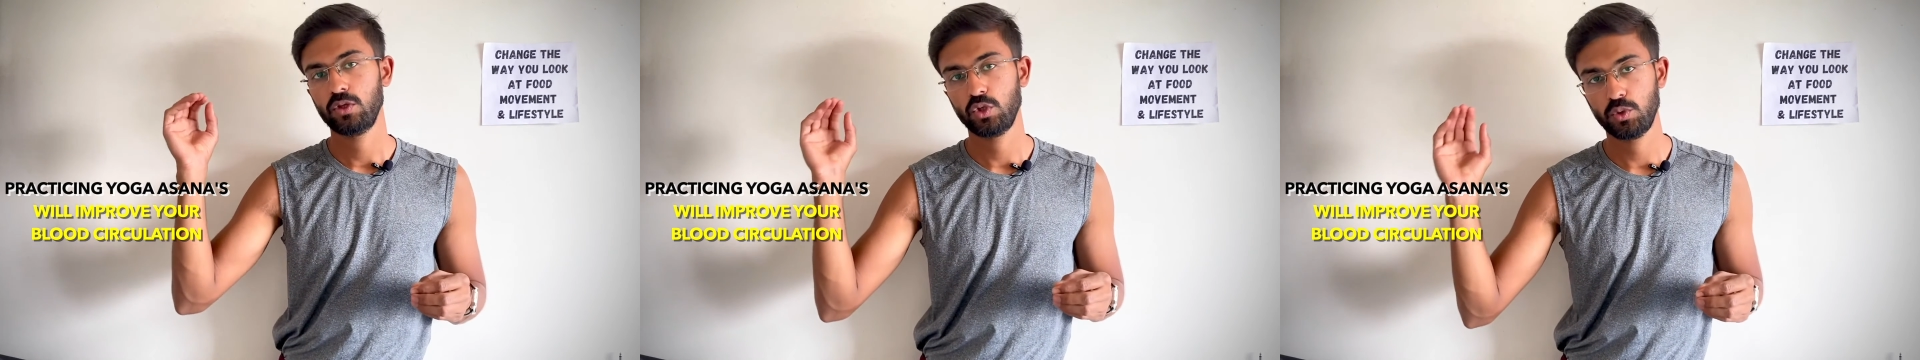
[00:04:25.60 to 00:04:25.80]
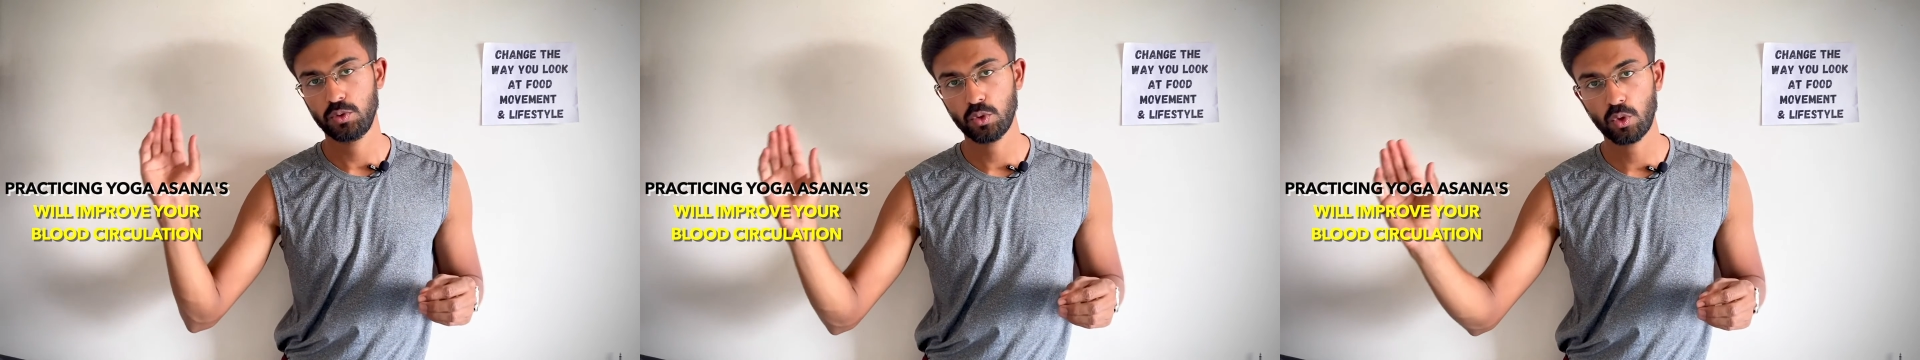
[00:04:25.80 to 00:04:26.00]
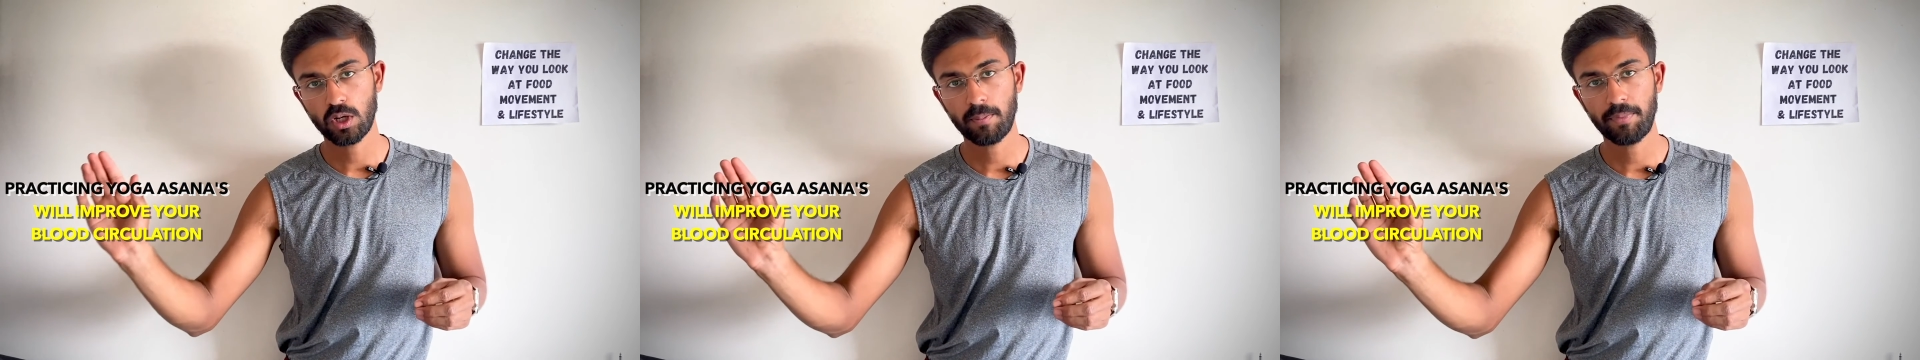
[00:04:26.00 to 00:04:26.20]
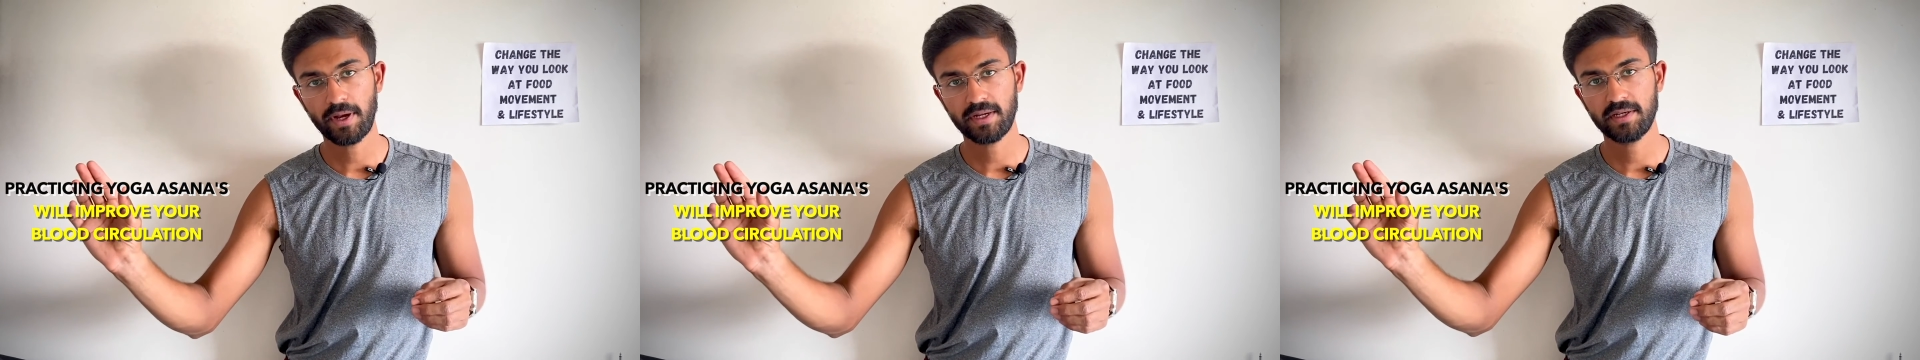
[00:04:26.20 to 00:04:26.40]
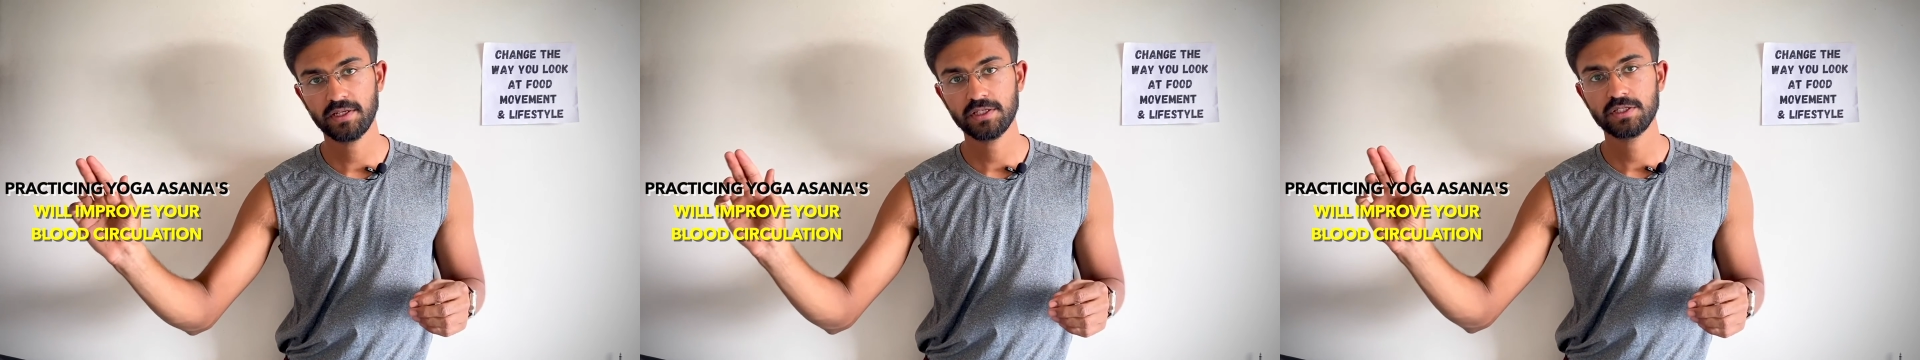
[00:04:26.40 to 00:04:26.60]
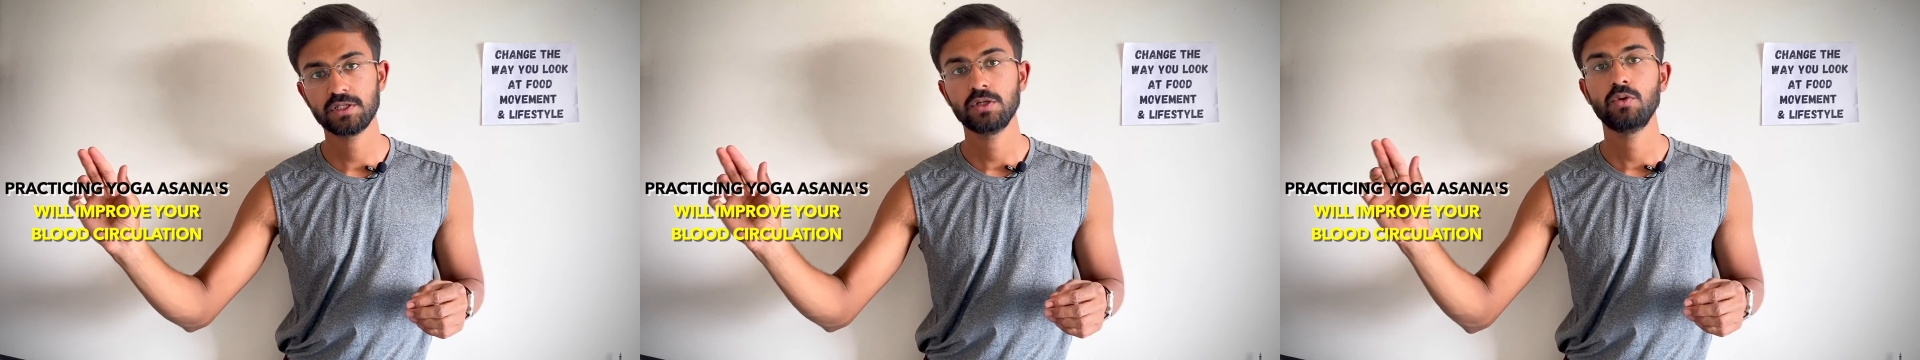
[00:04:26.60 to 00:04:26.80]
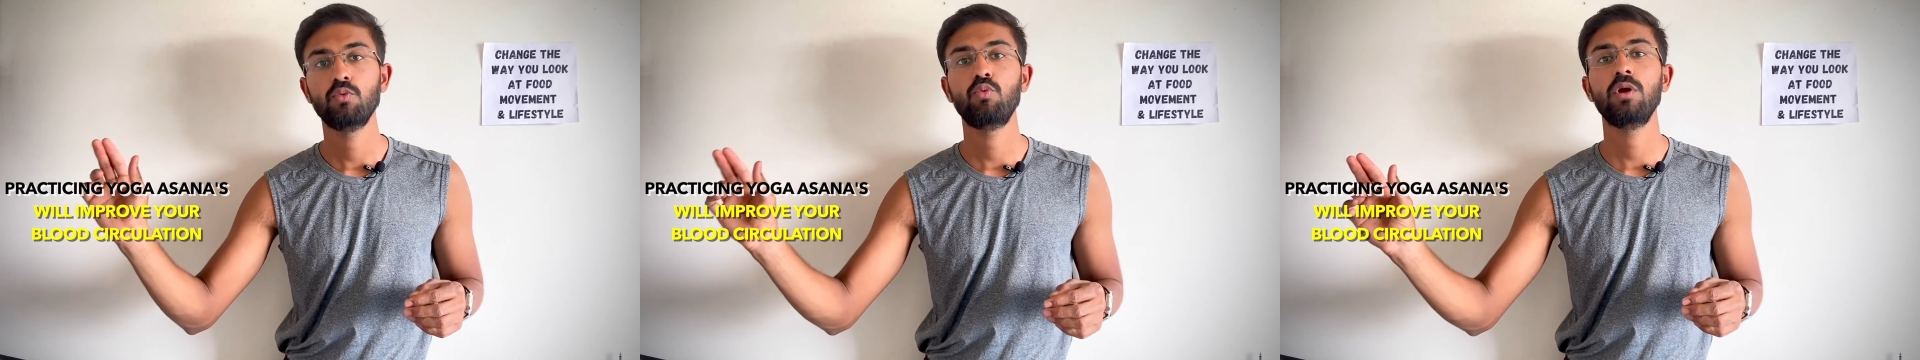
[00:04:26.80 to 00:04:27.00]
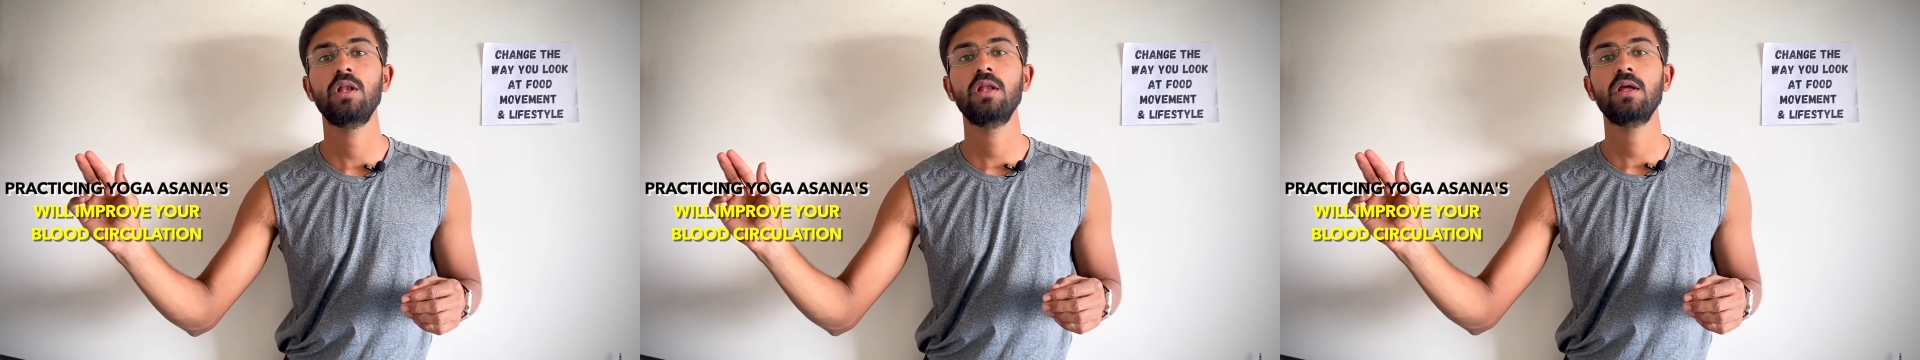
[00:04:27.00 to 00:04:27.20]
Yoga practice
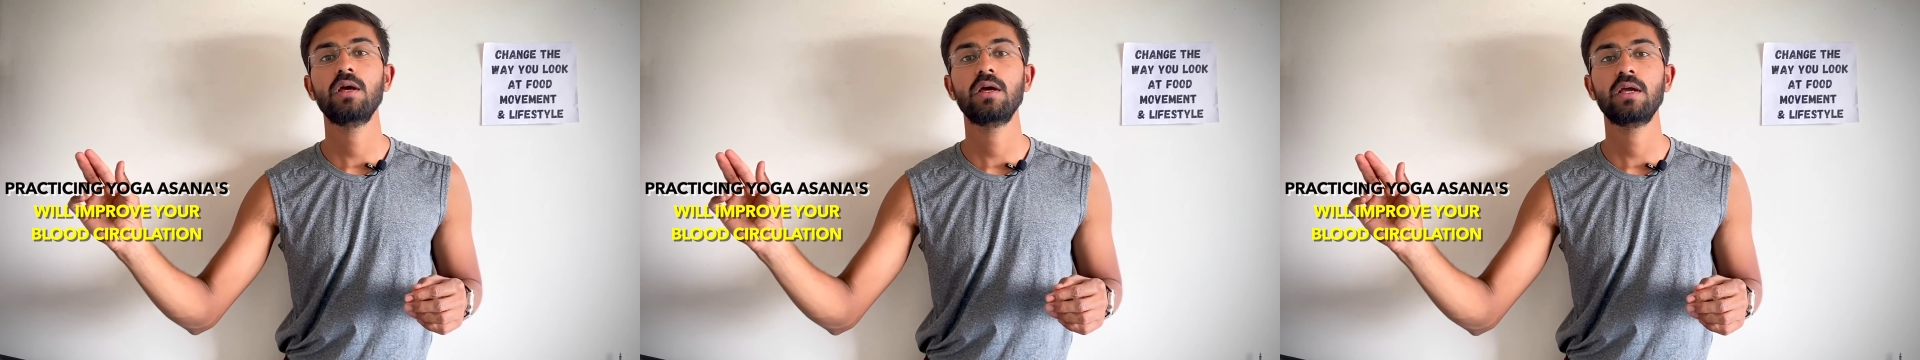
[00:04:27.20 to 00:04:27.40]
will